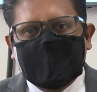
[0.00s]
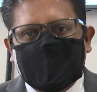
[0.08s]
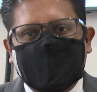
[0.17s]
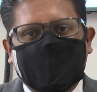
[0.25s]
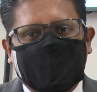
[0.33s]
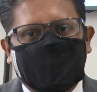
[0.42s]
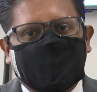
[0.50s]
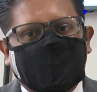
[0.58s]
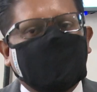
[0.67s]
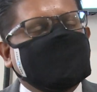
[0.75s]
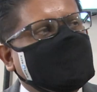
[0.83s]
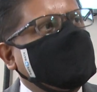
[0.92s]
Guyana, of
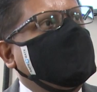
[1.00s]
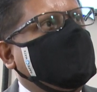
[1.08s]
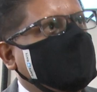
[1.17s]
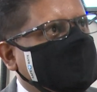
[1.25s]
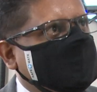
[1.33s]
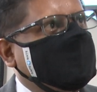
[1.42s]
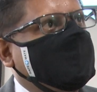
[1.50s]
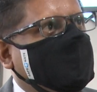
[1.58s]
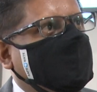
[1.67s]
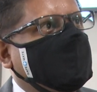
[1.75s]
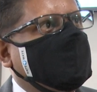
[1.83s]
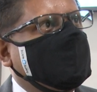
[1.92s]
course, is an
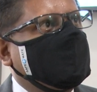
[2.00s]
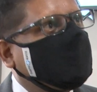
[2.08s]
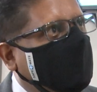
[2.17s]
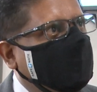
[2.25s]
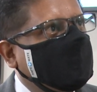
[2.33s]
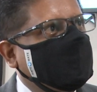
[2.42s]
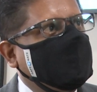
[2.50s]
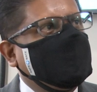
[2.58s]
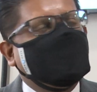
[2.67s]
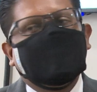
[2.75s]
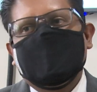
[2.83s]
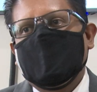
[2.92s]
English-speaking country.